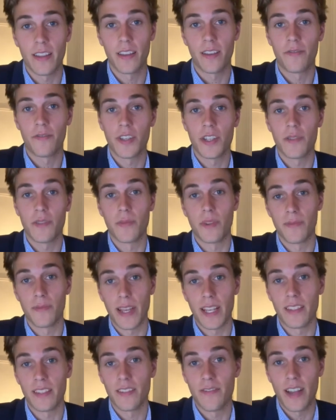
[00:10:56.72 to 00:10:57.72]
the Fisherman
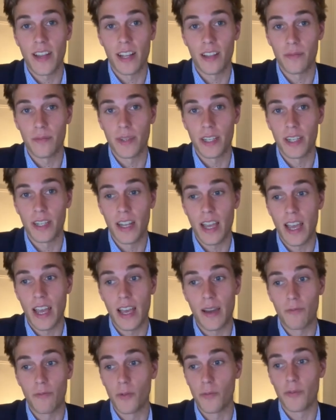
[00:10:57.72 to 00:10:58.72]
Bend development
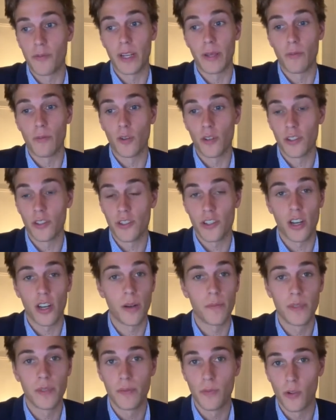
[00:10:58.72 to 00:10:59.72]
will bring more
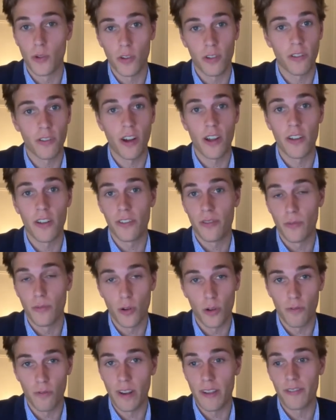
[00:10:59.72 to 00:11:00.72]
jobs, more growth,
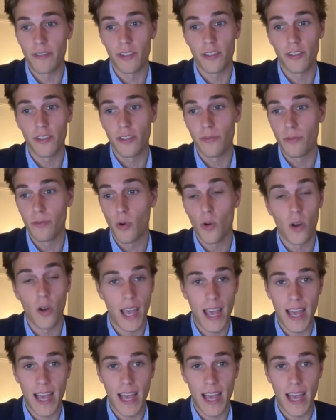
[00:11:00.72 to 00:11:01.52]
more revenue, more